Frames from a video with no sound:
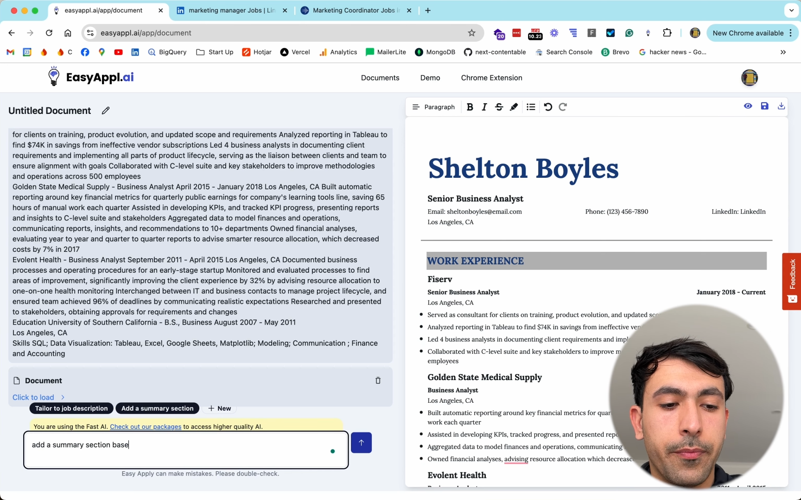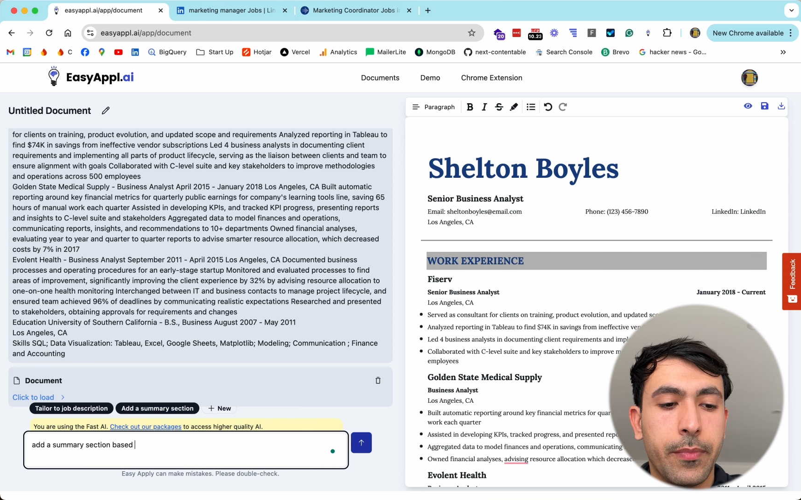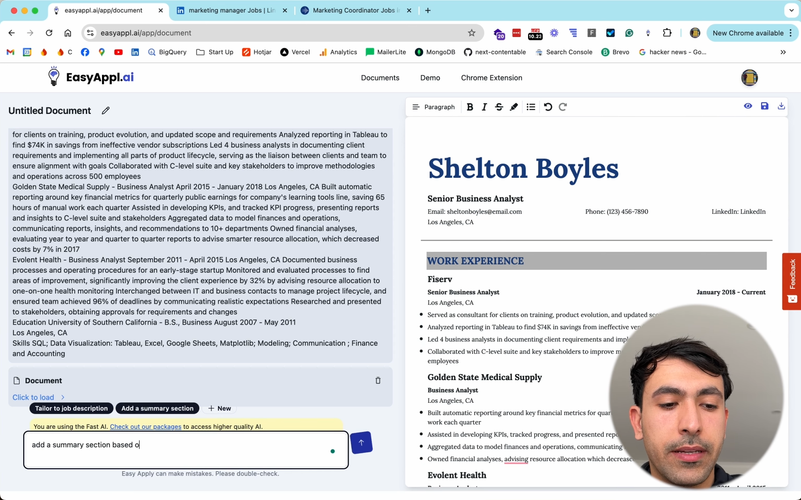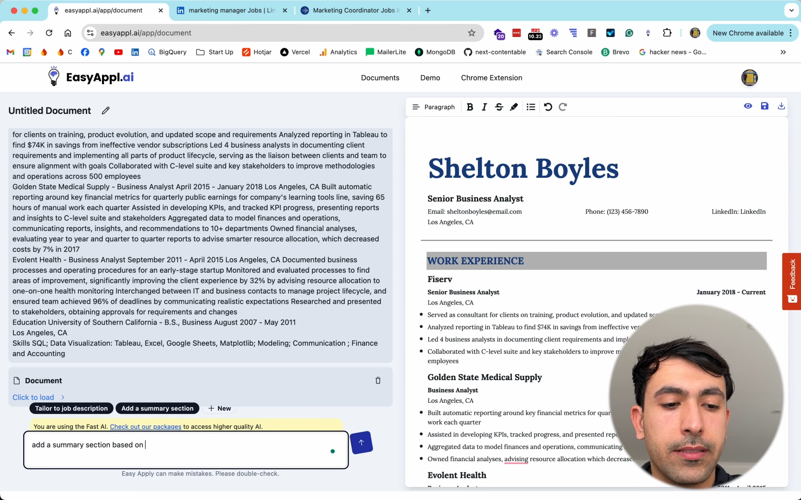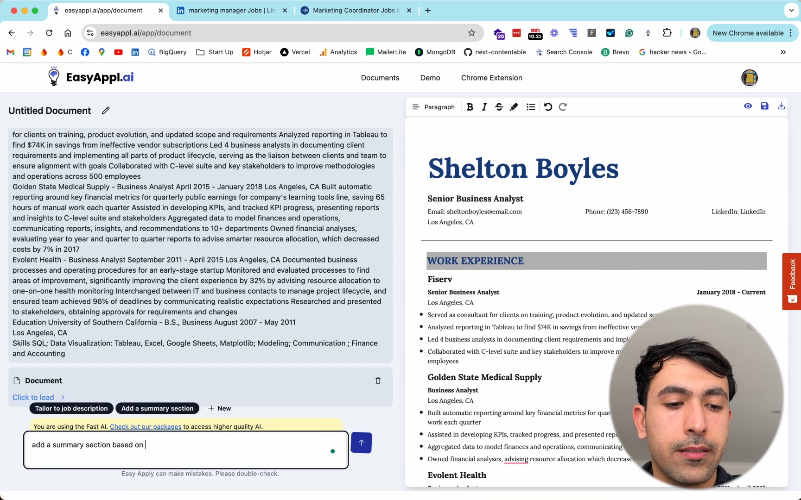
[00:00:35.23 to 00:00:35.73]

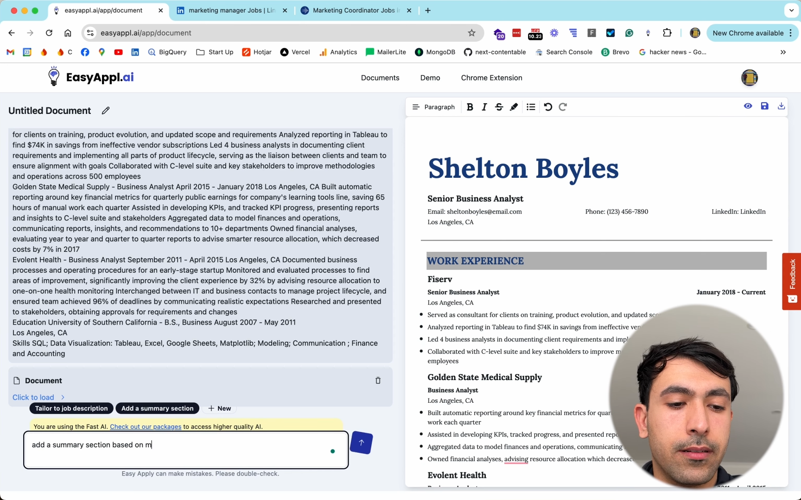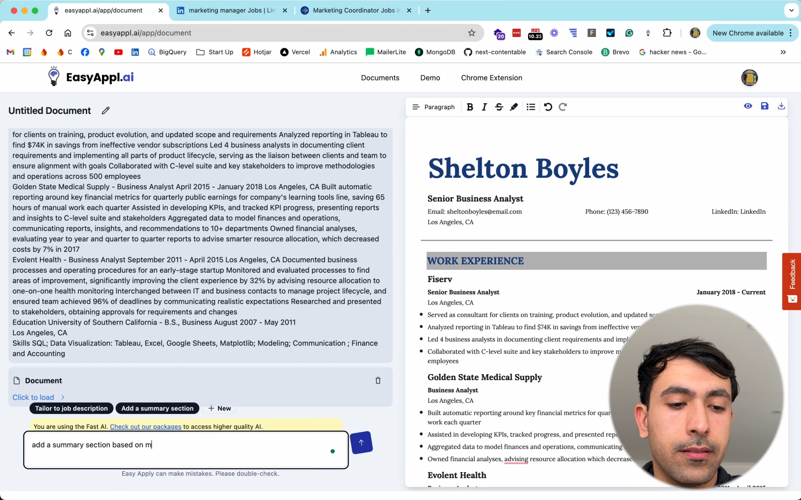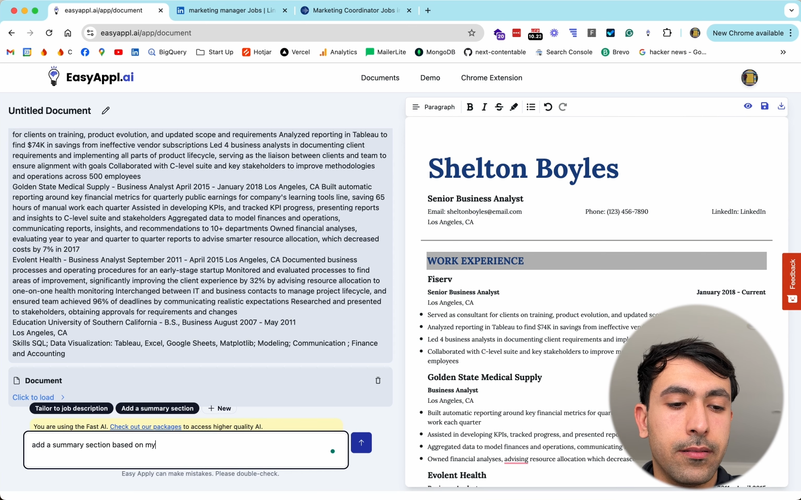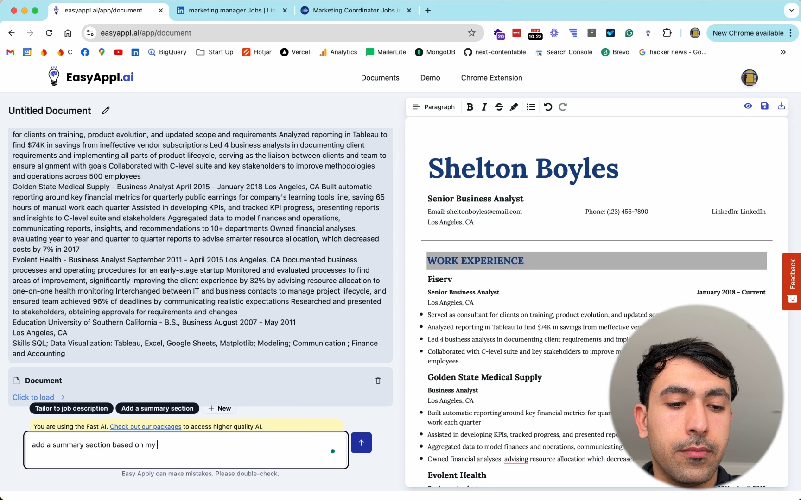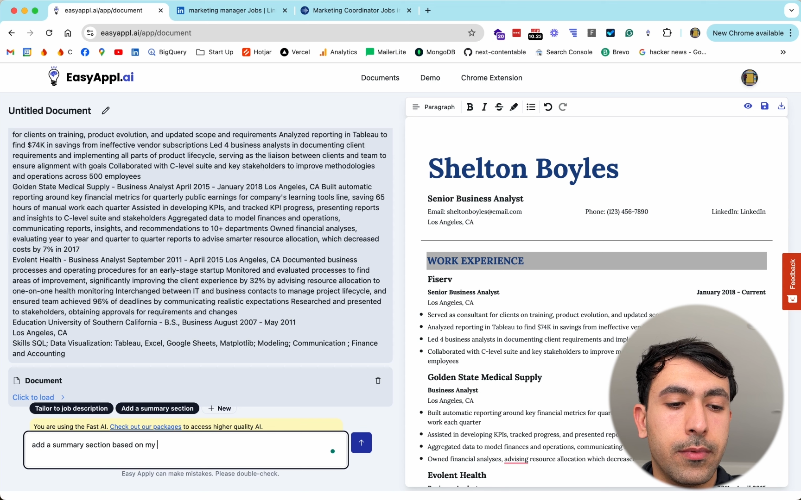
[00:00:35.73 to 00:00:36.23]
based
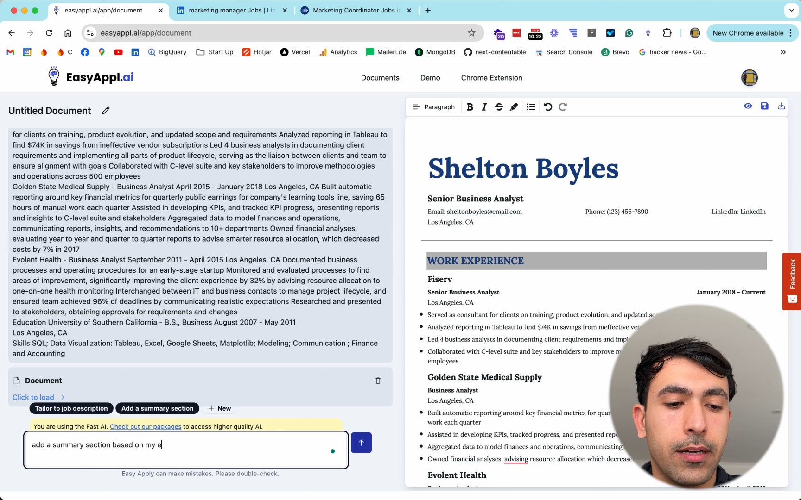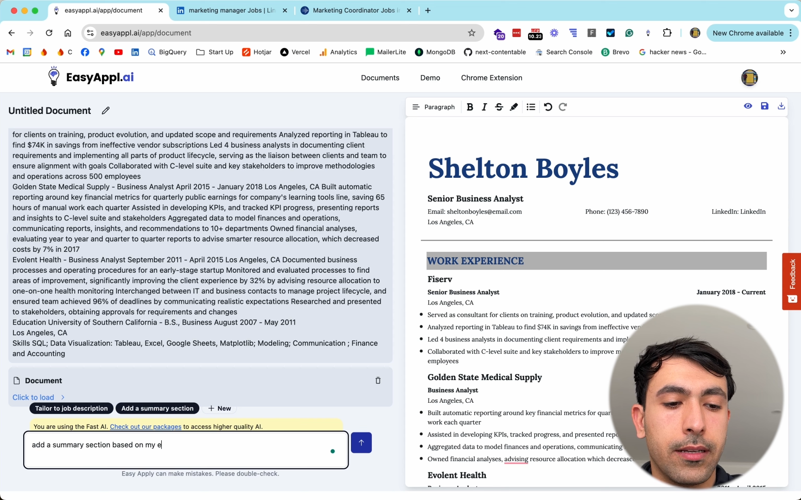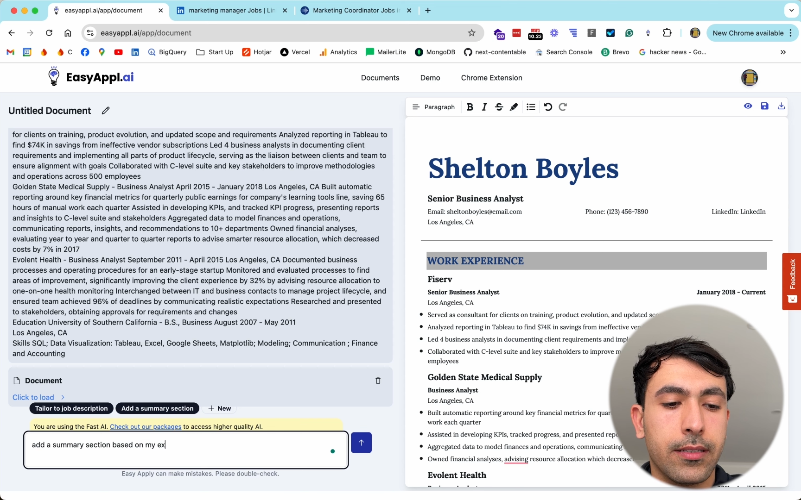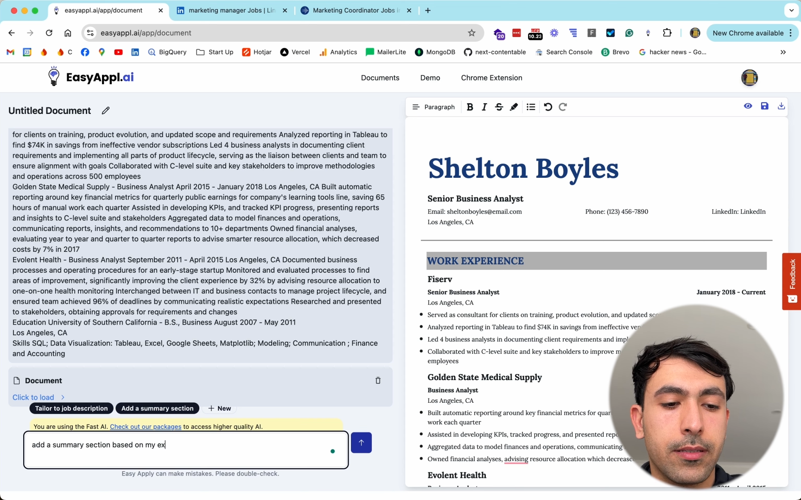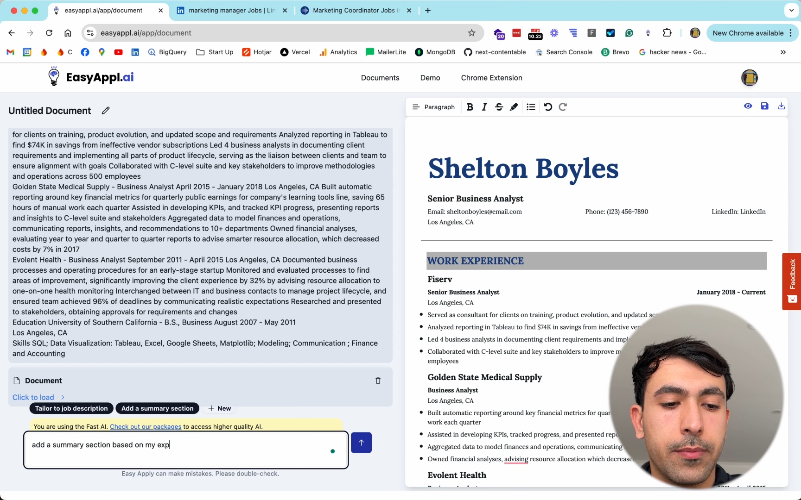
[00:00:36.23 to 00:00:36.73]
on my
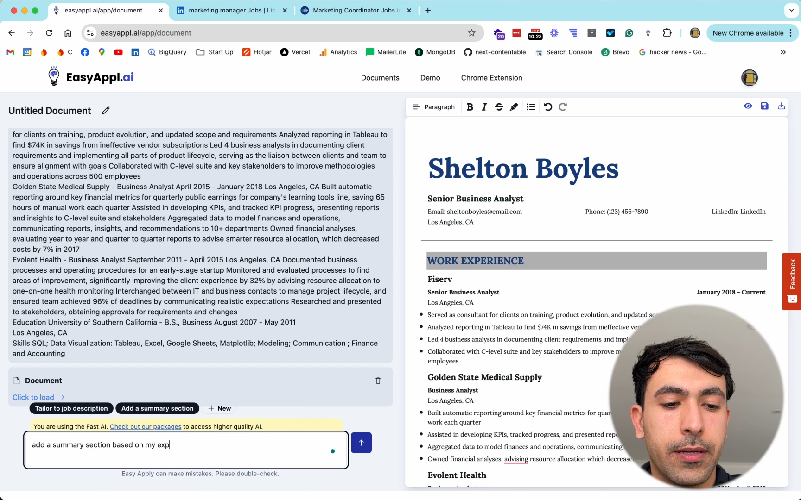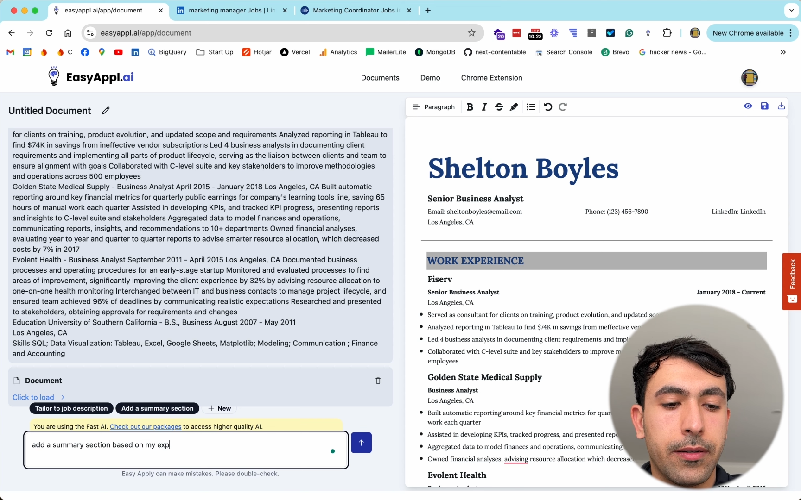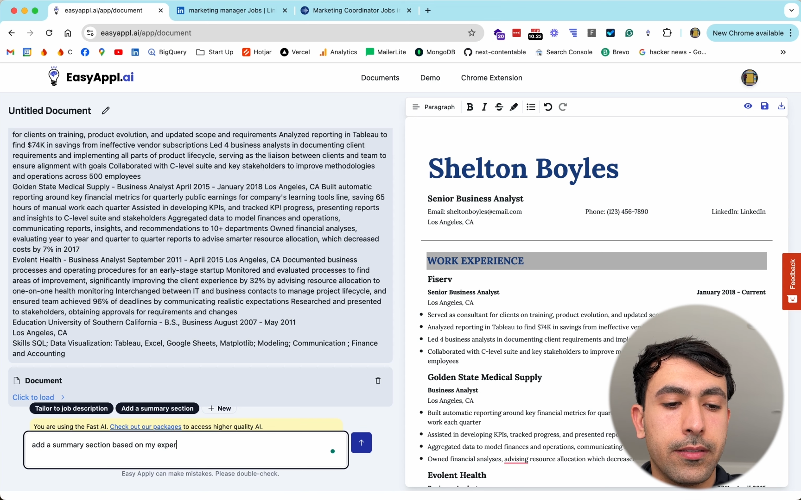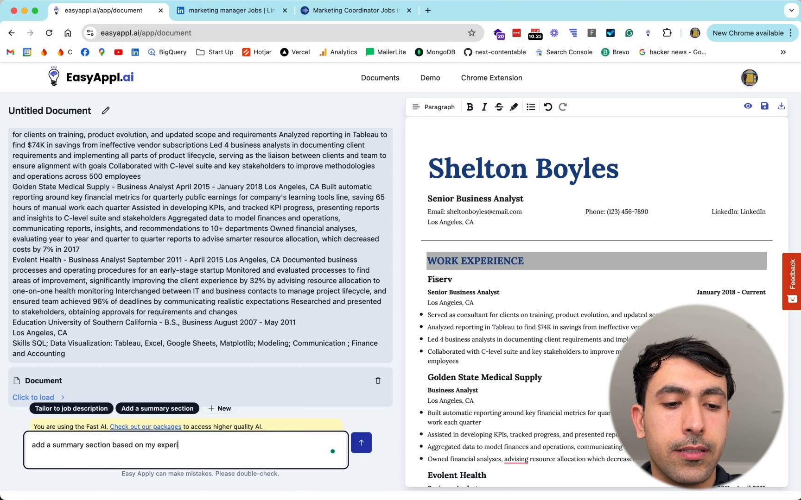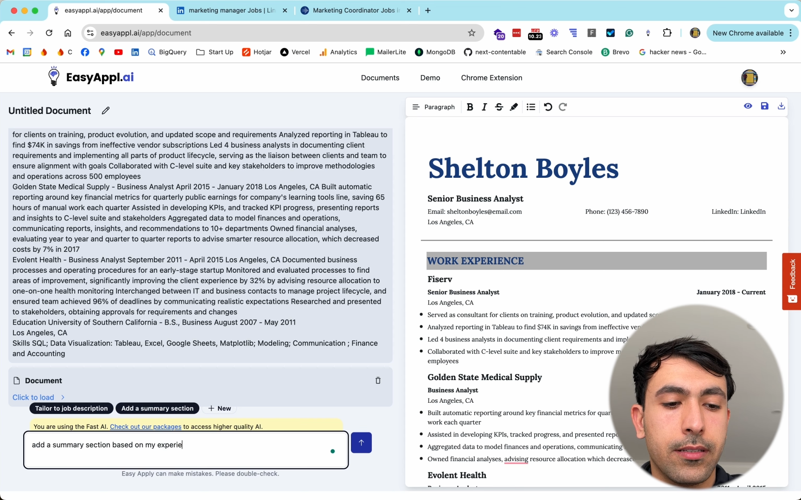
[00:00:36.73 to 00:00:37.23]

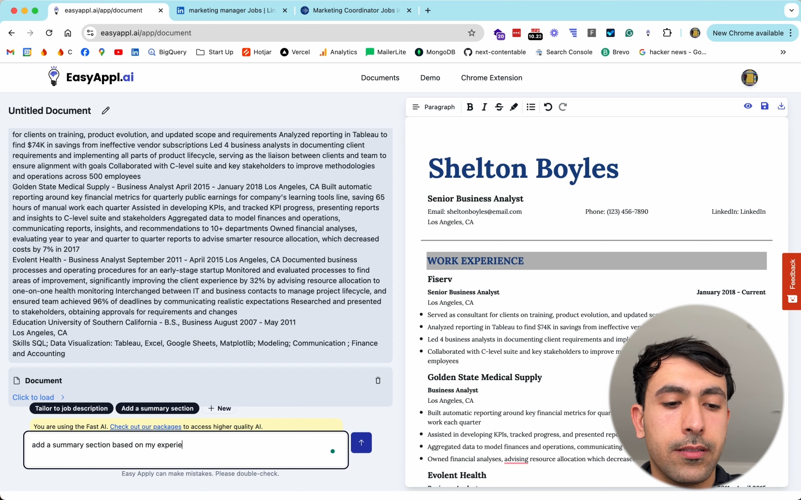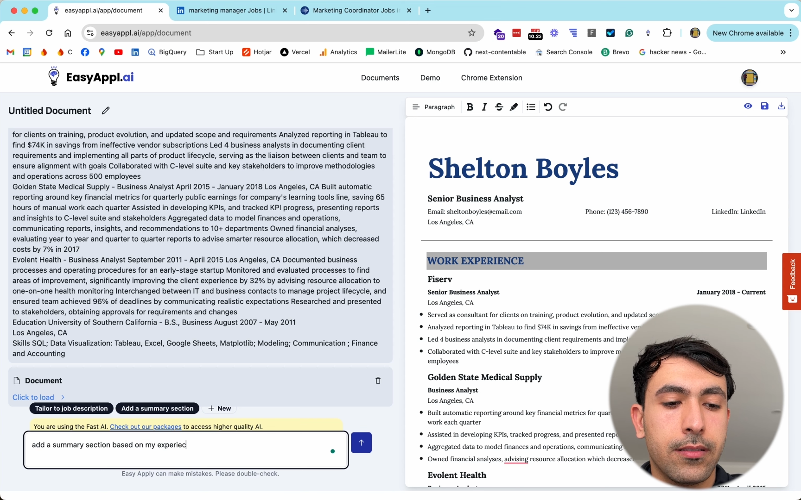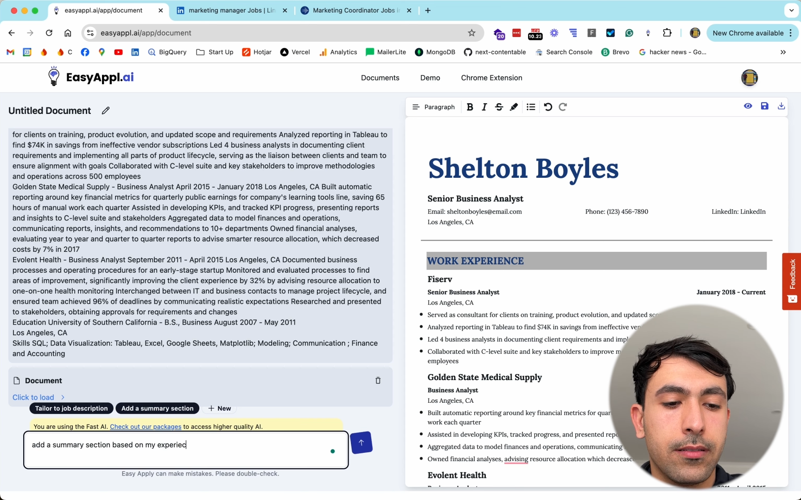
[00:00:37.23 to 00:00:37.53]
experiences.